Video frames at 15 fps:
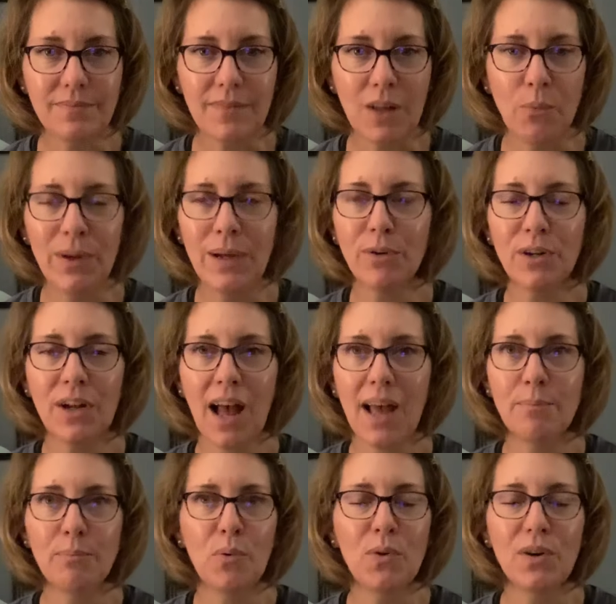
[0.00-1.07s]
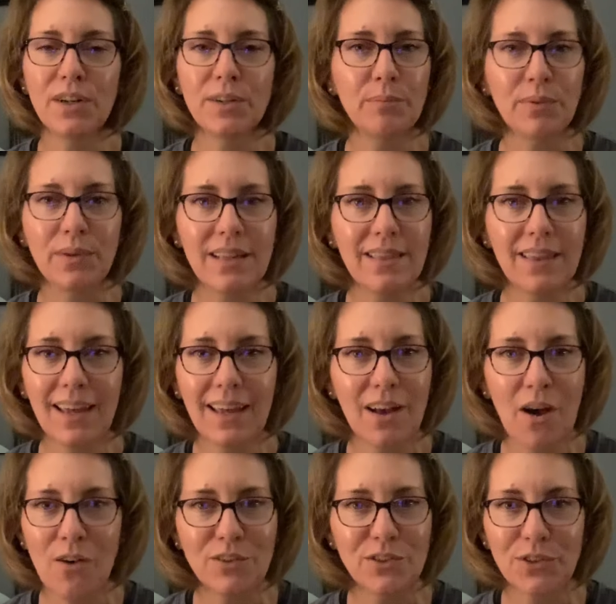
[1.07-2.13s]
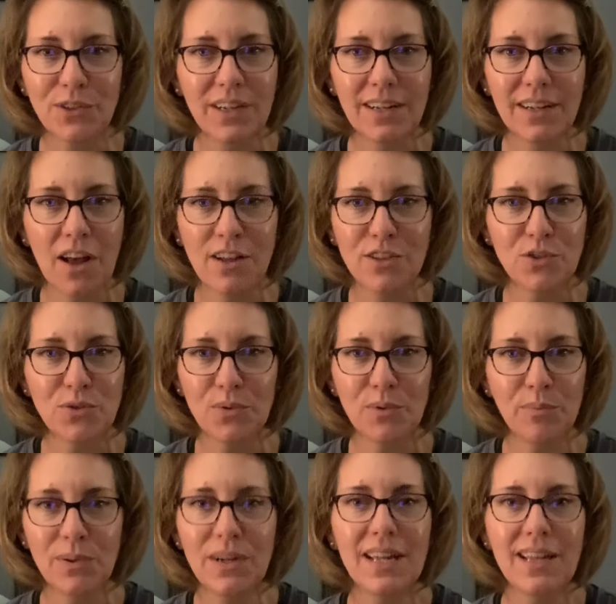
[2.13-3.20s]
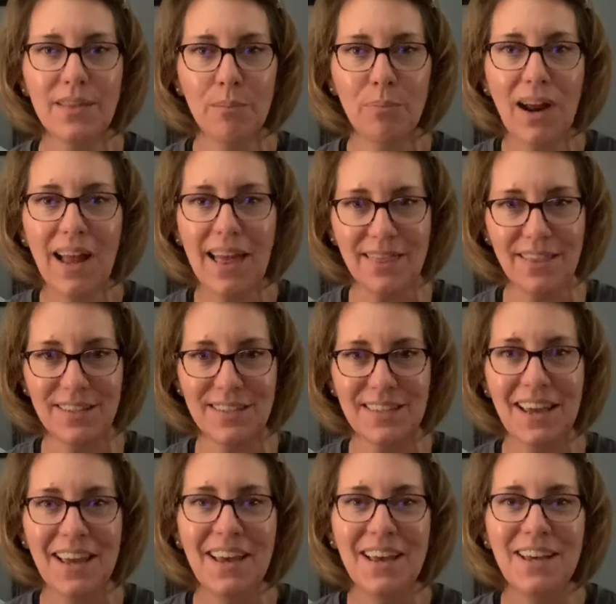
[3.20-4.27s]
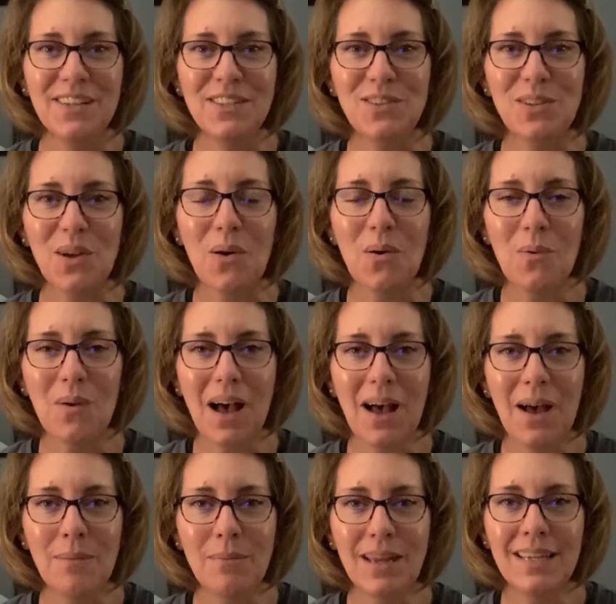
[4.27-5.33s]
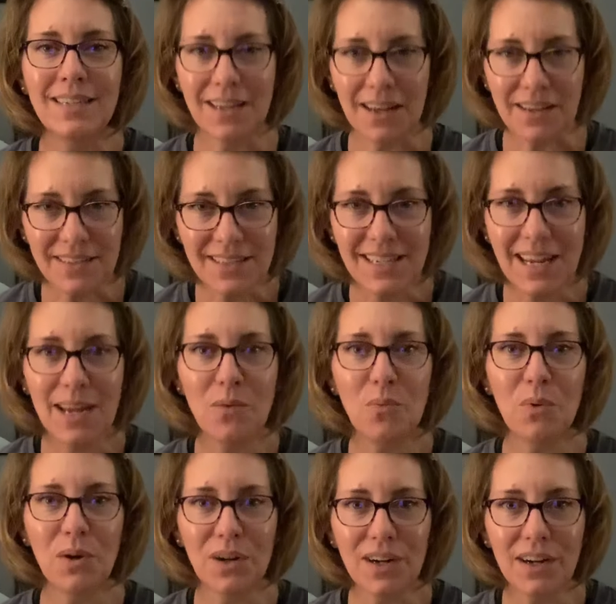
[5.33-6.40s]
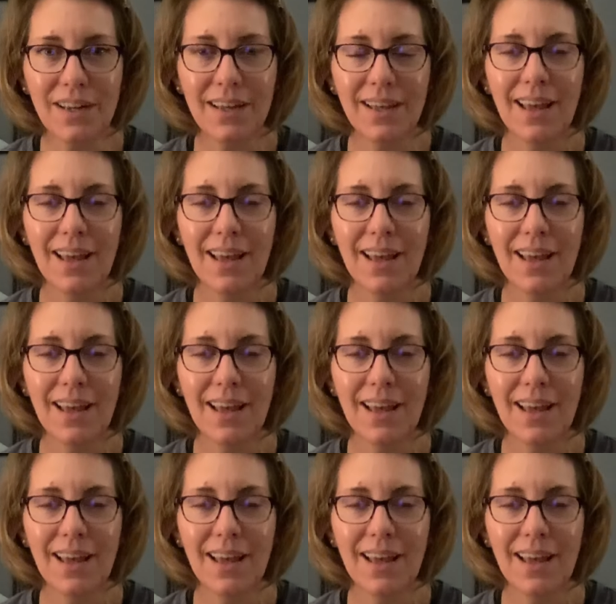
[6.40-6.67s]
We were not born breathing alternate nostril breaths. So it does take work.